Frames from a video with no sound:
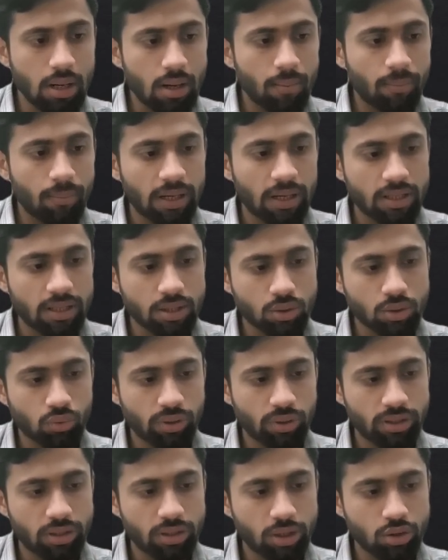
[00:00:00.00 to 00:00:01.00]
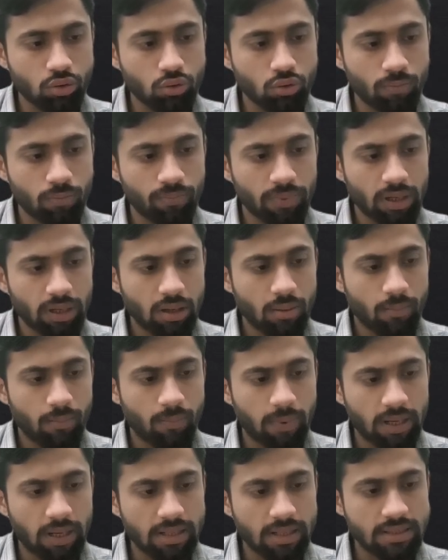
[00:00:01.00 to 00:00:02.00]
plus 22
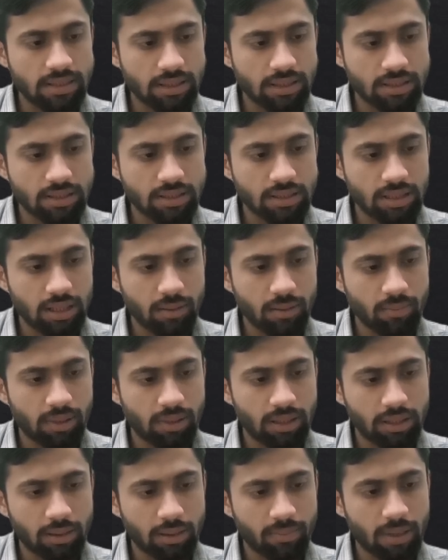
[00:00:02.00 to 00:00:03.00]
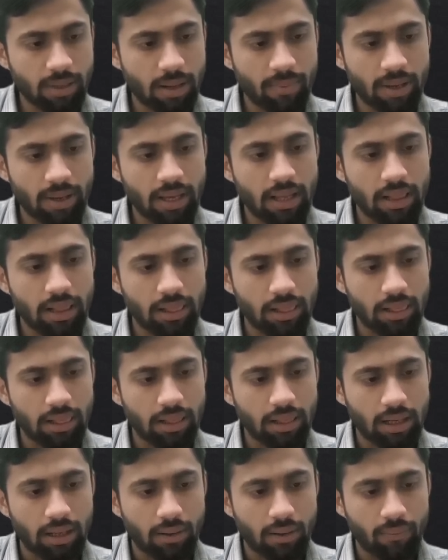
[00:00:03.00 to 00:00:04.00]
plus 16 multiplied by
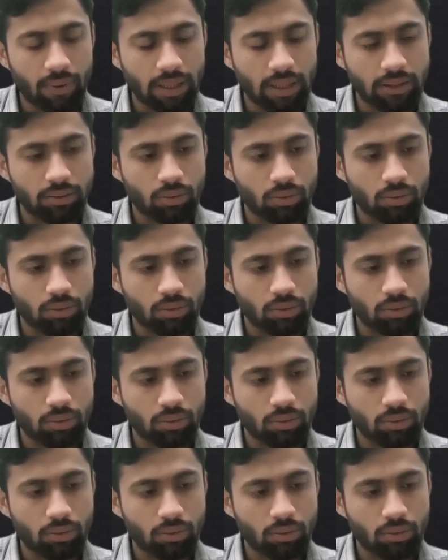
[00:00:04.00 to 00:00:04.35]
11.